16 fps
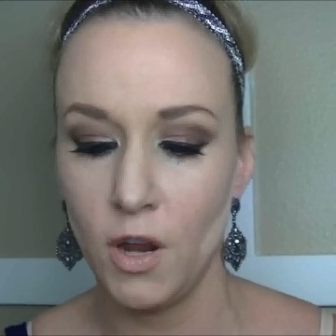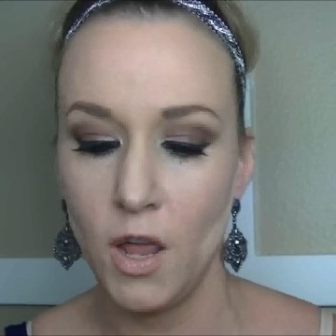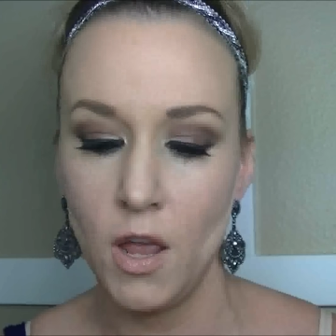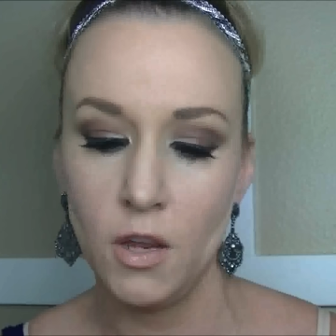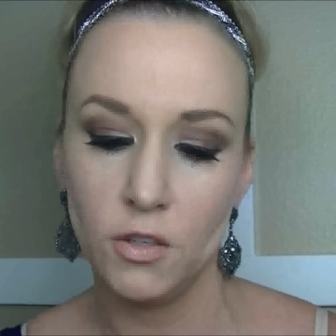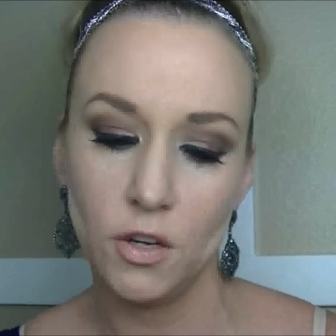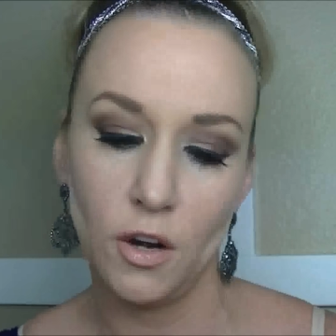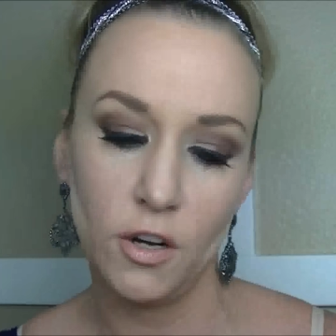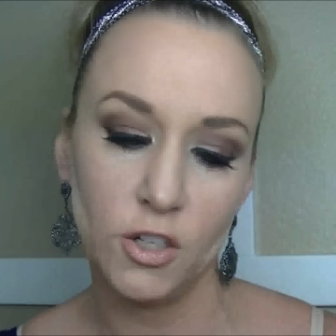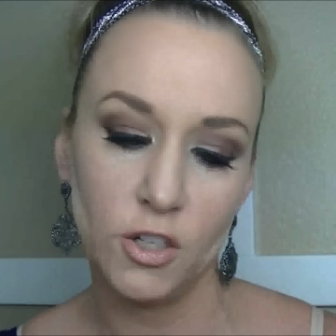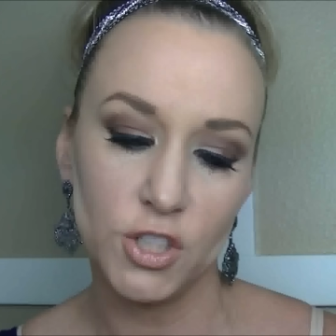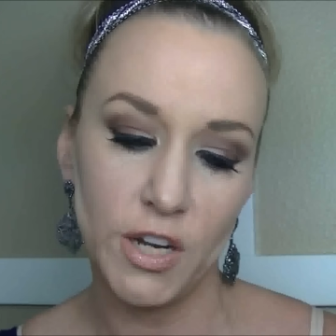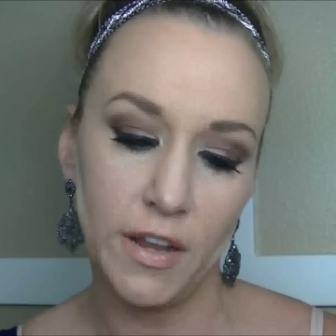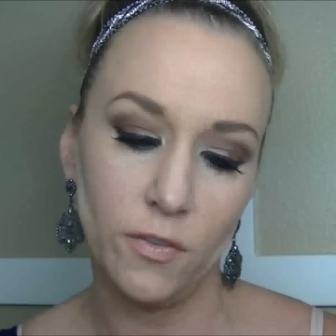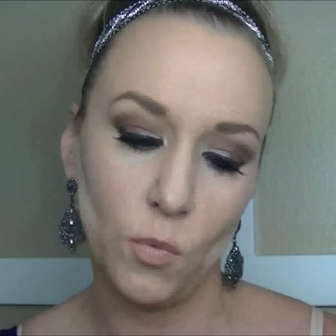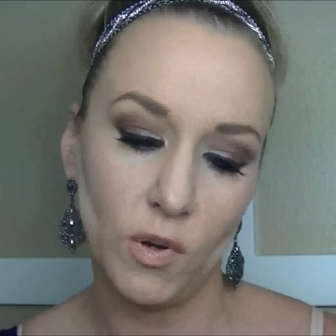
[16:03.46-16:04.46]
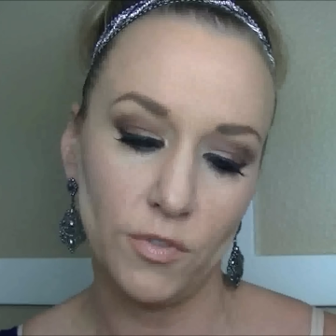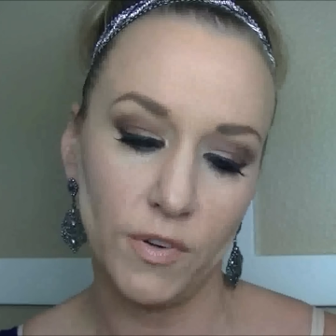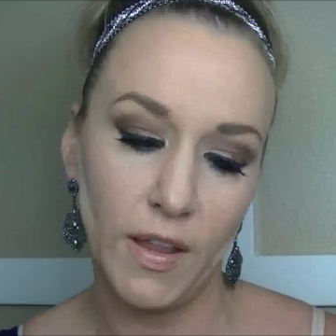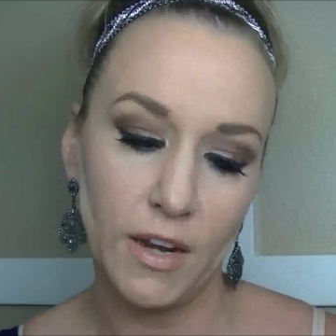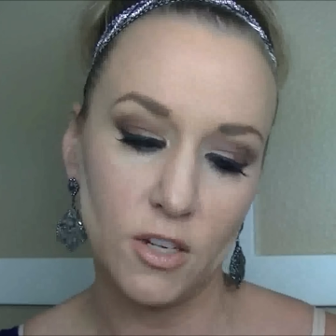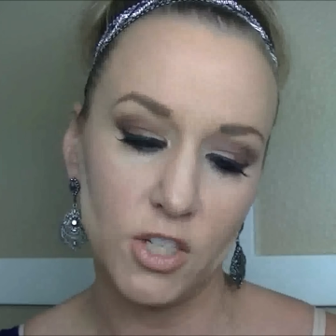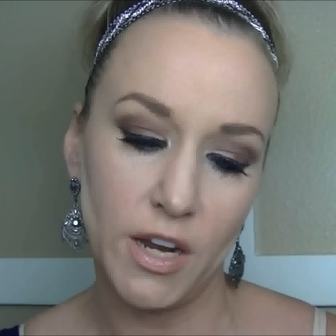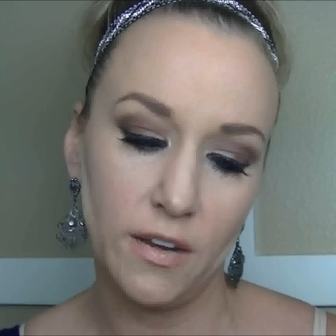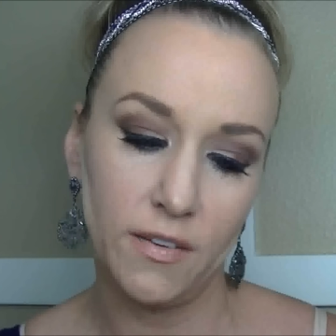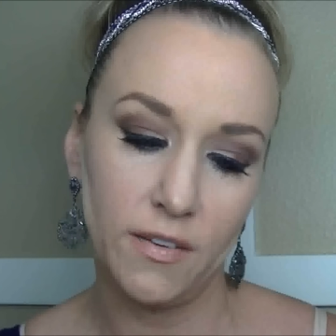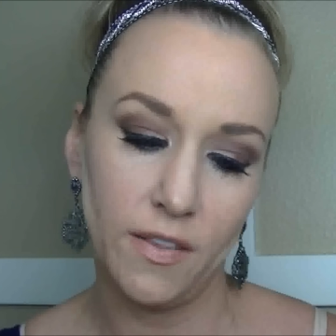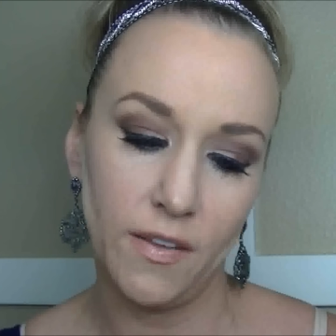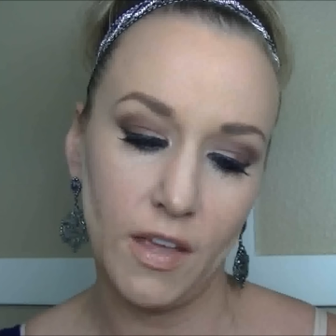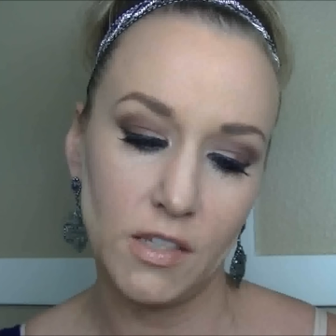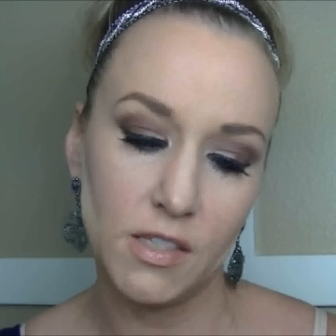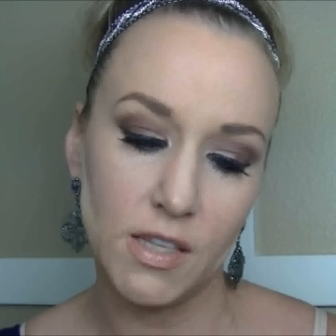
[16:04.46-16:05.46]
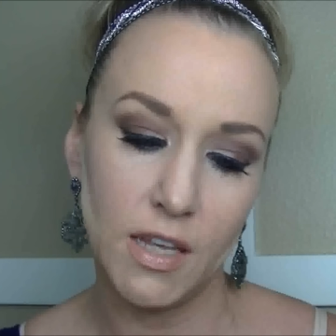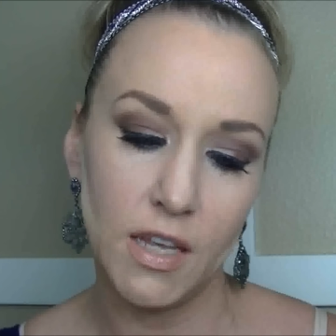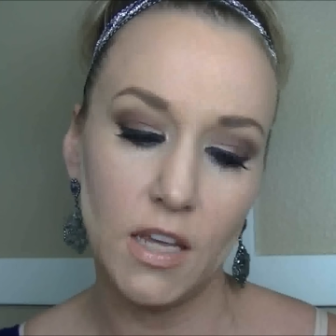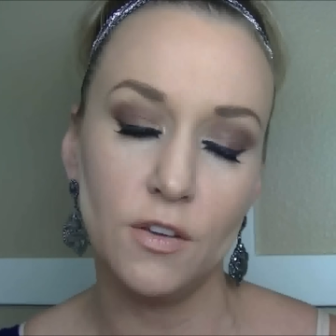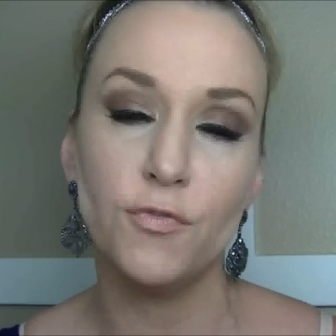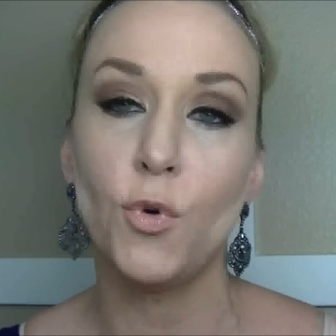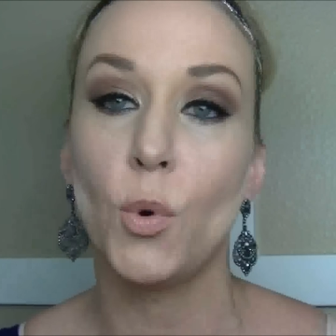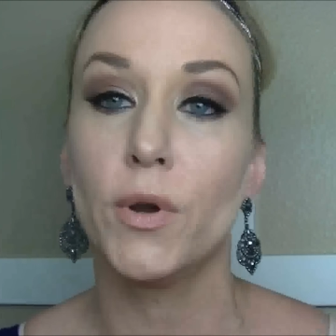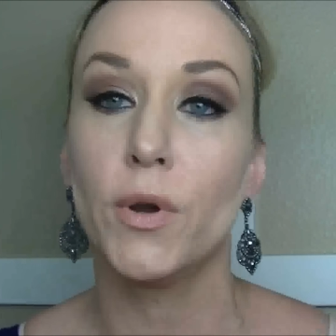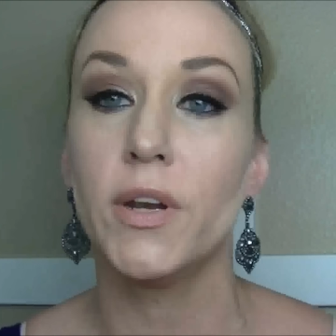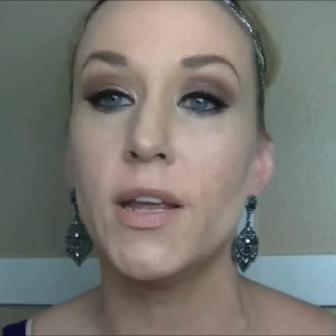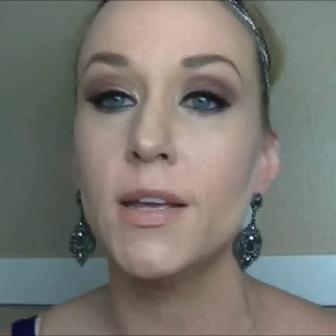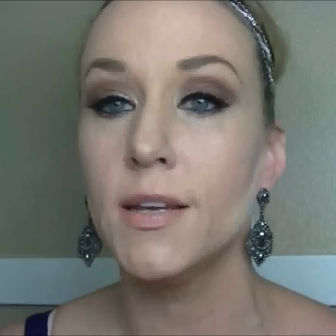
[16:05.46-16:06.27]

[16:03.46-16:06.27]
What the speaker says: darker shades, one for lighter shades. It's the E40